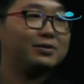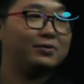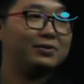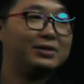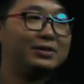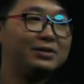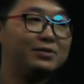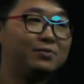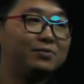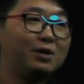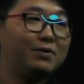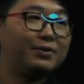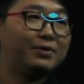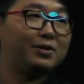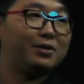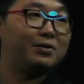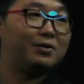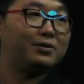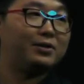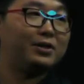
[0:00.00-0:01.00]
this is what we
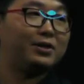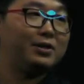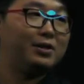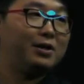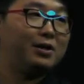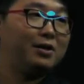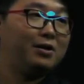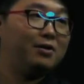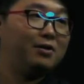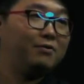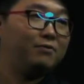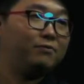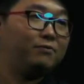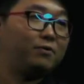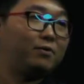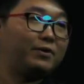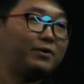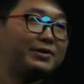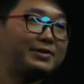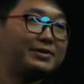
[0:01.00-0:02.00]
call the
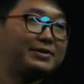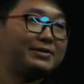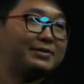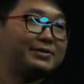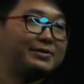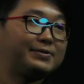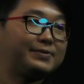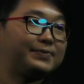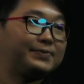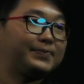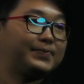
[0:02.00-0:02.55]
fluorescence.